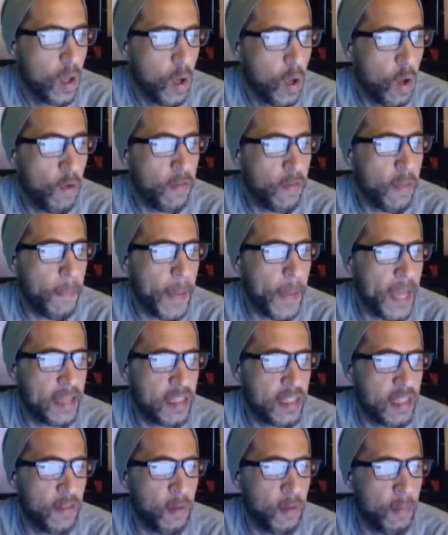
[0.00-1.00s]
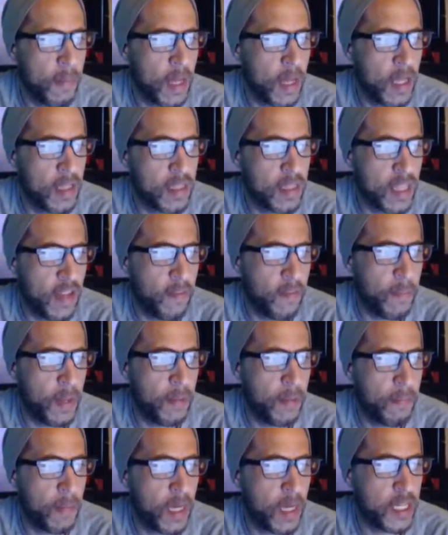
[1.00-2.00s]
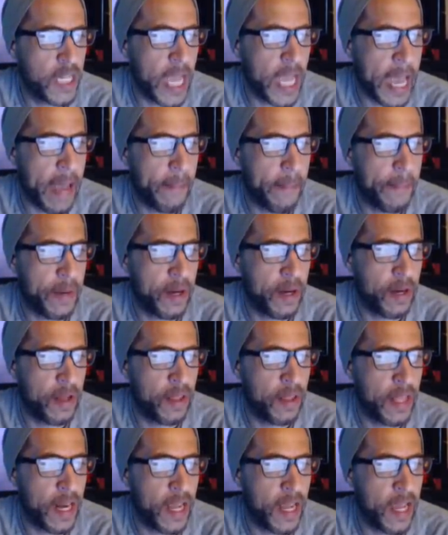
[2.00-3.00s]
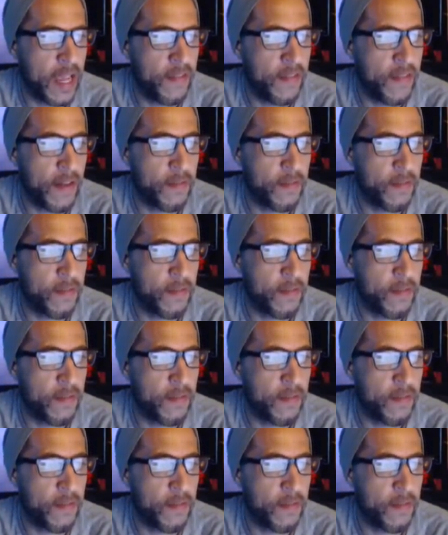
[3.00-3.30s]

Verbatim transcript: Over the past several months, I have been much happier than I have